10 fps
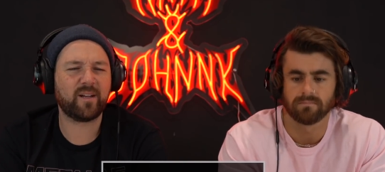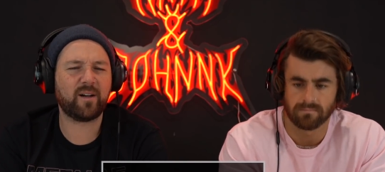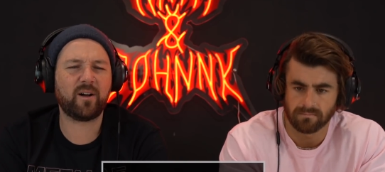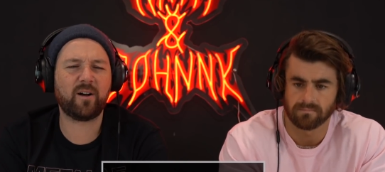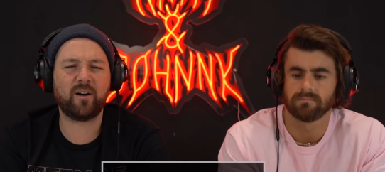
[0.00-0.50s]

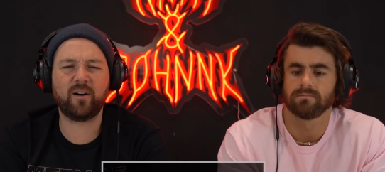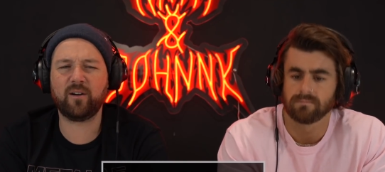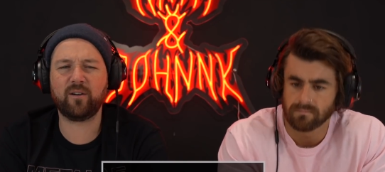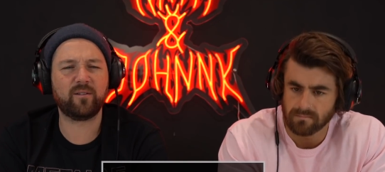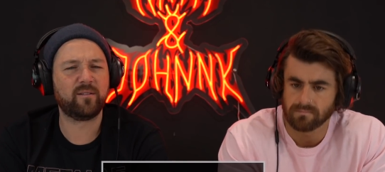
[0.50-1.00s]
Speaker 1: Oh.
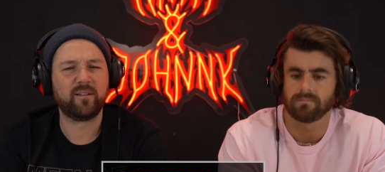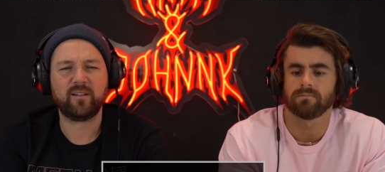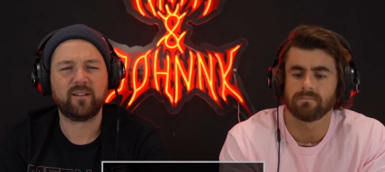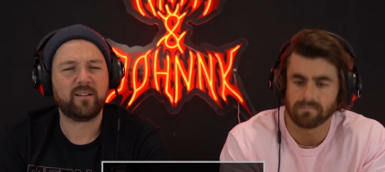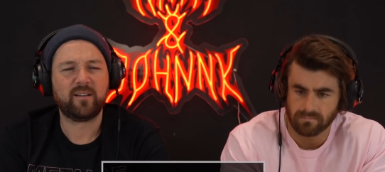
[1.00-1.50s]

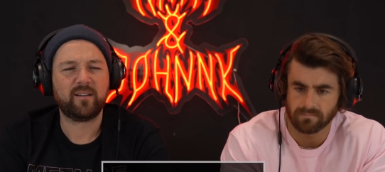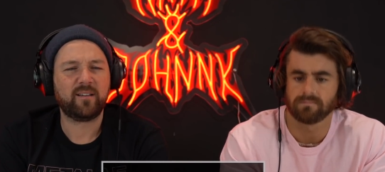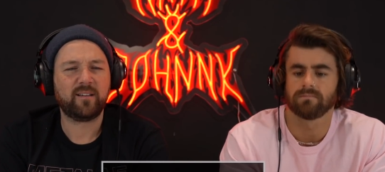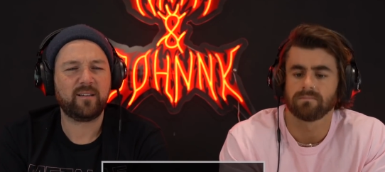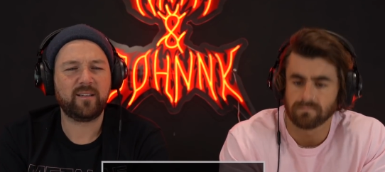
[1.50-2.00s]

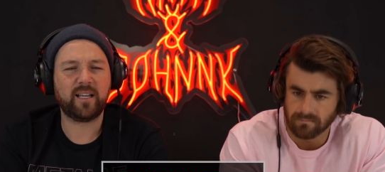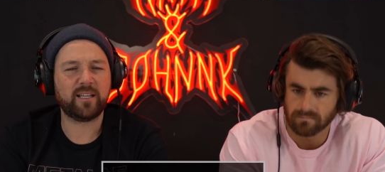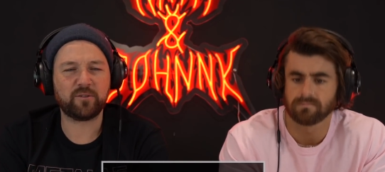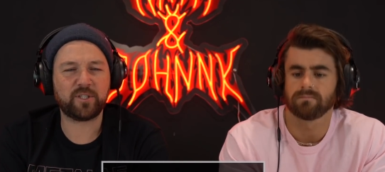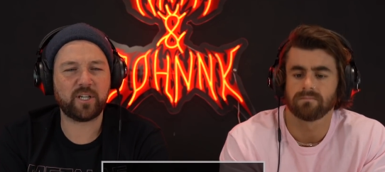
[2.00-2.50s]
Yeah,
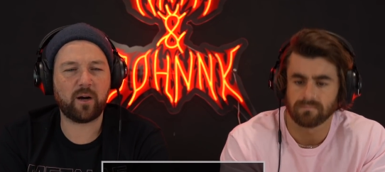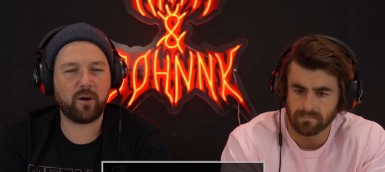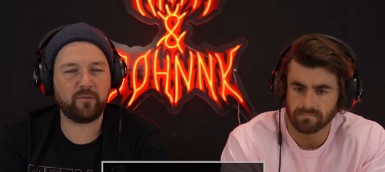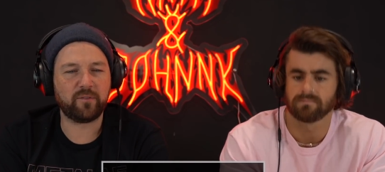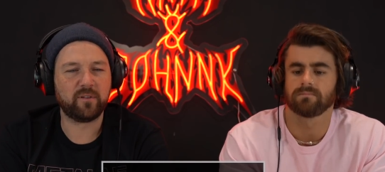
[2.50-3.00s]
little show off.